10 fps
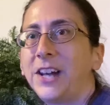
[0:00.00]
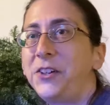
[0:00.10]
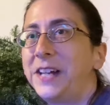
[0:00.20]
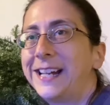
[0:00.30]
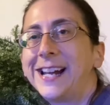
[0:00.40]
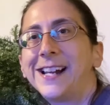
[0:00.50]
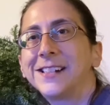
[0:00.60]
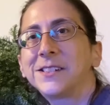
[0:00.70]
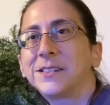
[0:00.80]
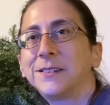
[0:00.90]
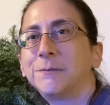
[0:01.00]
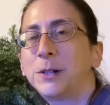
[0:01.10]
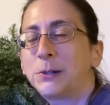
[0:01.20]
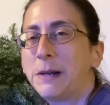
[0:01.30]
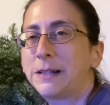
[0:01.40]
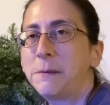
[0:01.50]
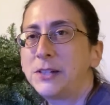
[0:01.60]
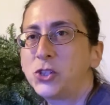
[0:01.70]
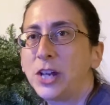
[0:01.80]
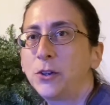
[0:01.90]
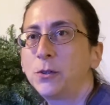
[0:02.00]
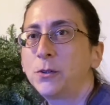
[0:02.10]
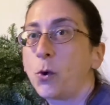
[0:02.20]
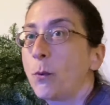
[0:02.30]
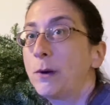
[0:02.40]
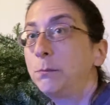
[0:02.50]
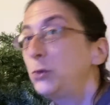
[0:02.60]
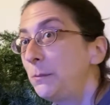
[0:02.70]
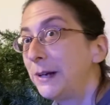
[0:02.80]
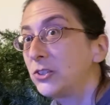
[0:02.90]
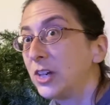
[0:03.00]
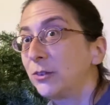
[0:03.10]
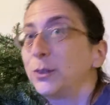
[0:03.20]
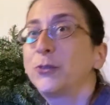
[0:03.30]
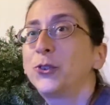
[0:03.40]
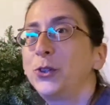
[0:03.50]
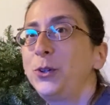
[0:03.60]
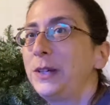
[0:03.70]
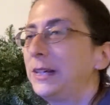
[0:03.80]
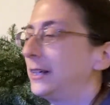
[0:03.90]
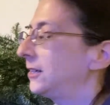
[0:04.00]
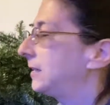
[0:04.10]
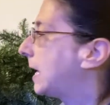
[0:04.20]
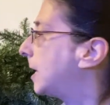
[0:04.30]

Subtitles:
Okay guys, welcome back to my channel, or welcome to my channel if you're new here.